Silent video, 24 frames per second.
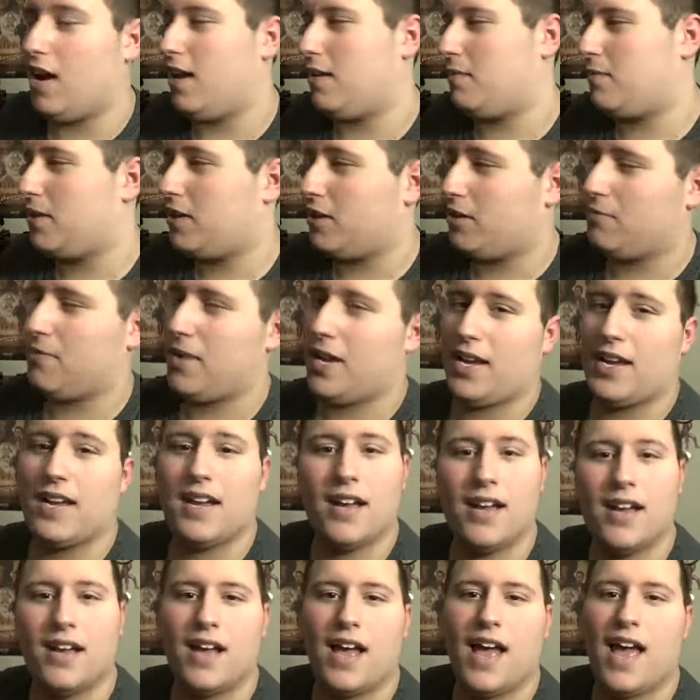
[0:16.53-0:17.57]
I'm here to make
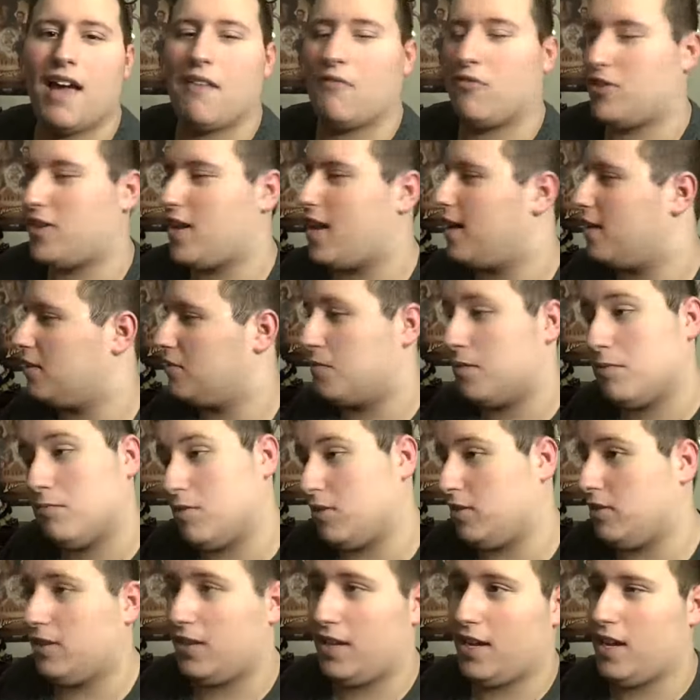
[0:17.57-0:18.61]
an advertisement.
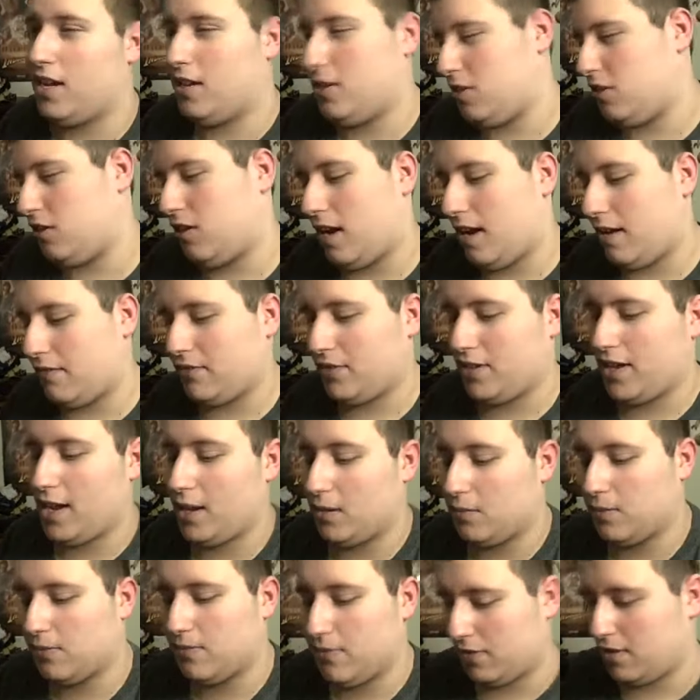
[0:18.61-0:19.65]
Once again, another
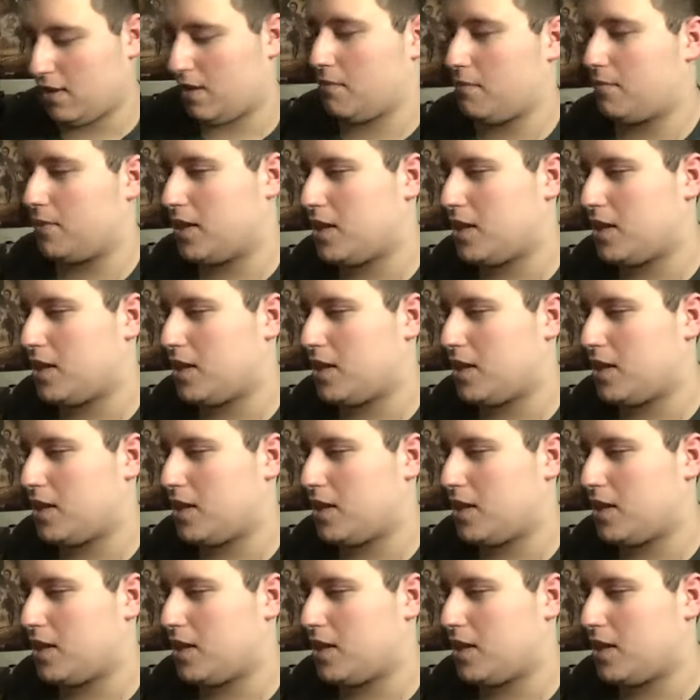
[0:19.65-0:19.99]
advertisement for something.